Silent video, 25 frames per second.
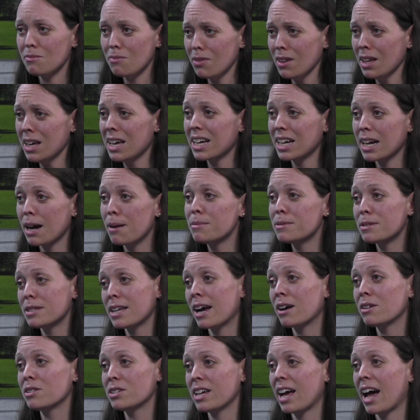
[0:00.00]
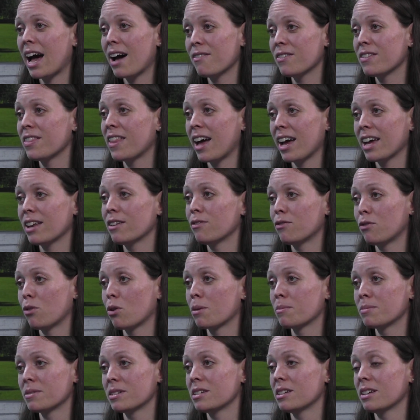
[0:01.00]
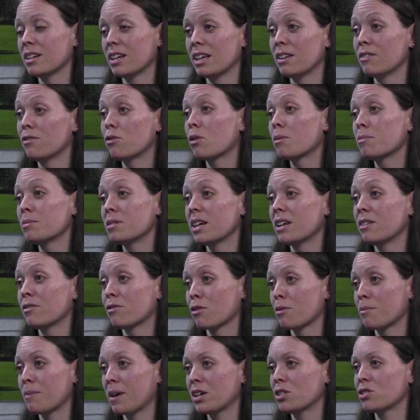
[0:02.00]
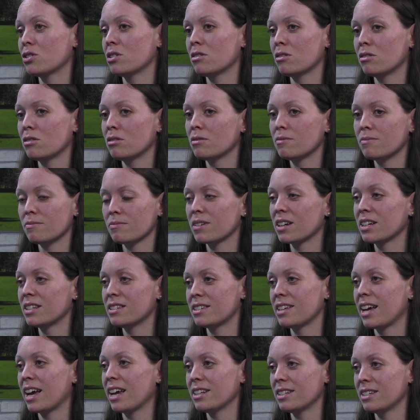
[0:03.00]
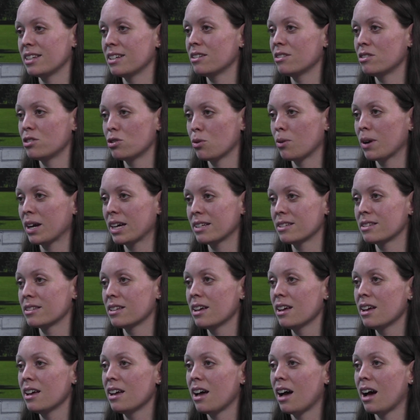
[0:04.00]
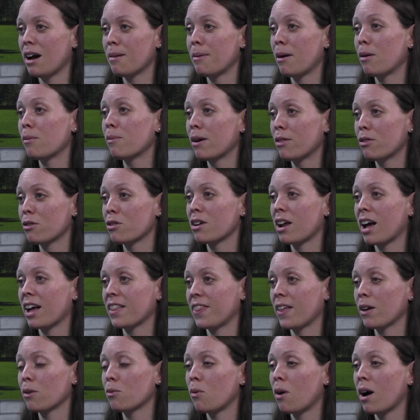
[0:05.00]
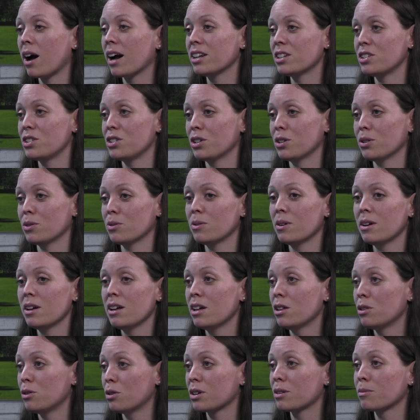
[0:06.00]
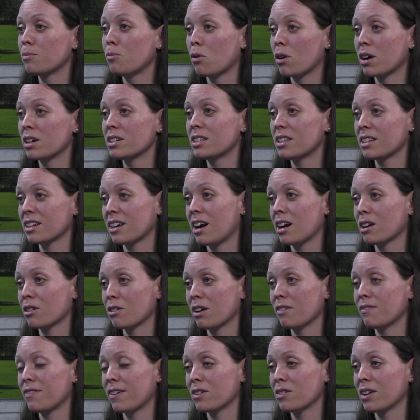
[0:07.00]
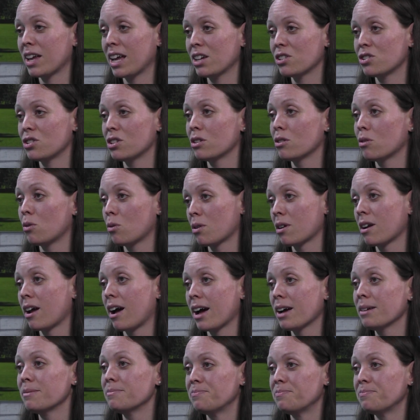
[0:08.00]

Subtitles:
it comes down to having that informed informational consent and choice about whether or not they want to look more into the concrete foundation or not.